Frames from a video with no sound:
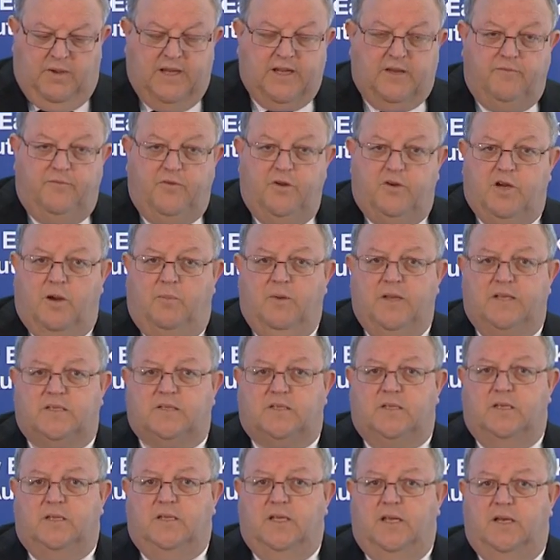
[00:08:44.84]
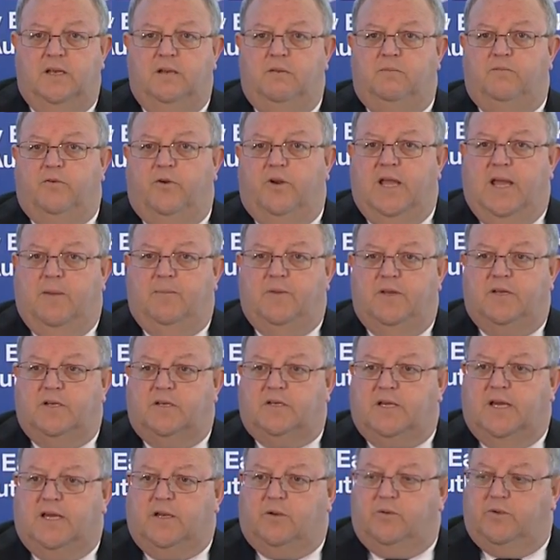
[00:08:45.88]
make a few comments and then very happy to
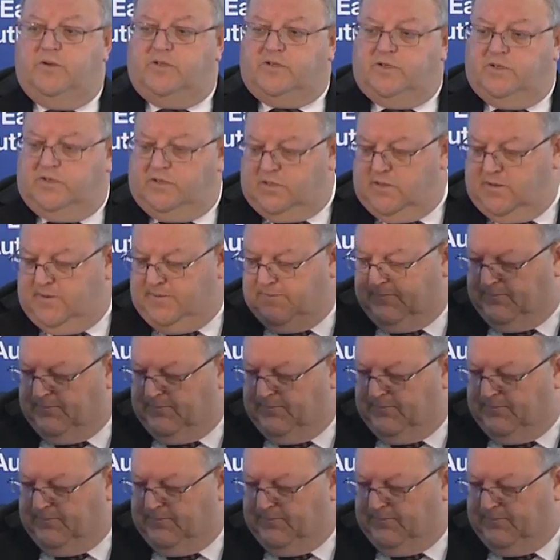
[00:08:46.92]
take questions.